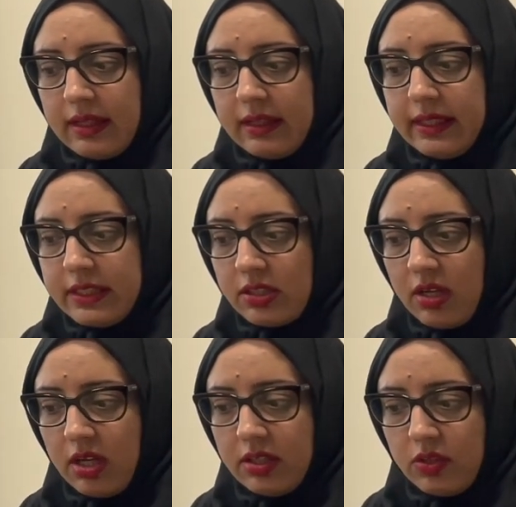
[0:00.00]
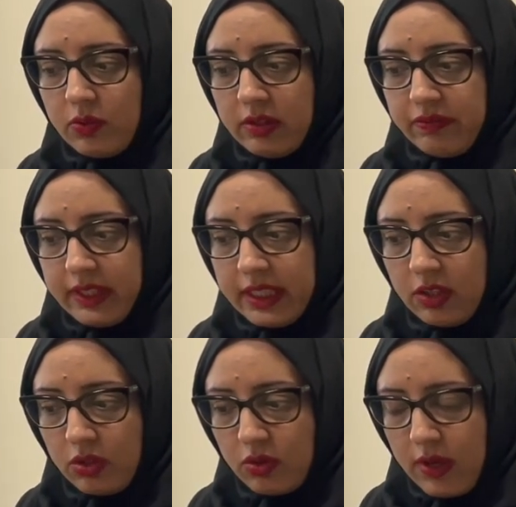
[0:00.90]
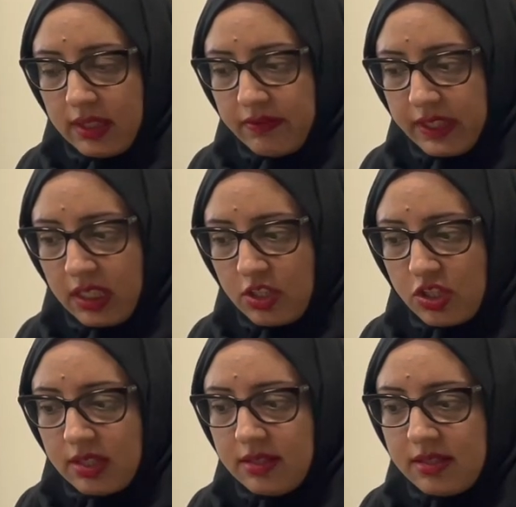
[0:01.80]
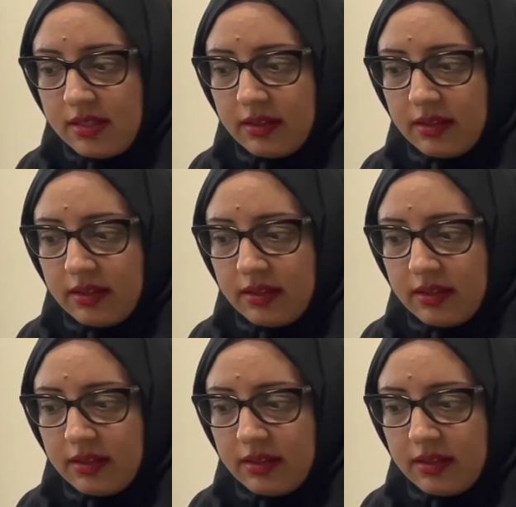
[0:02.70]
Later on, you will fill in your qualifications.